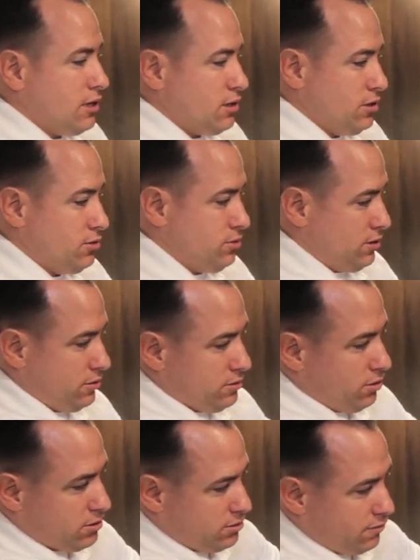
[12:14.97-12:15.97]
you'll
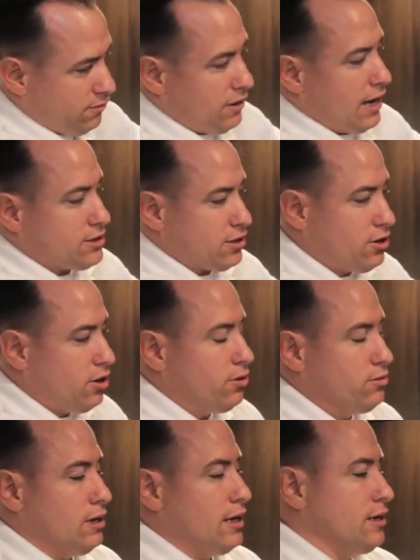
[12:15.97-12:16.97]
notice it'll flash a
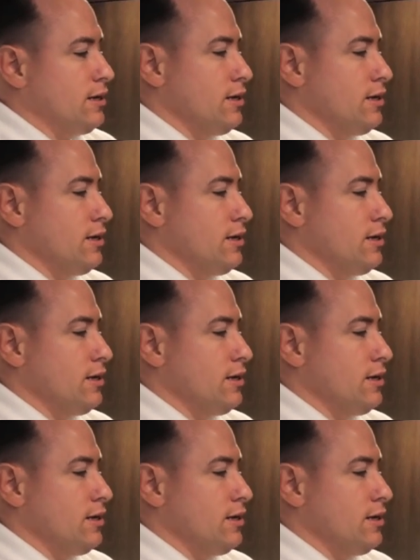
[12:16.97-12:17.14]
code like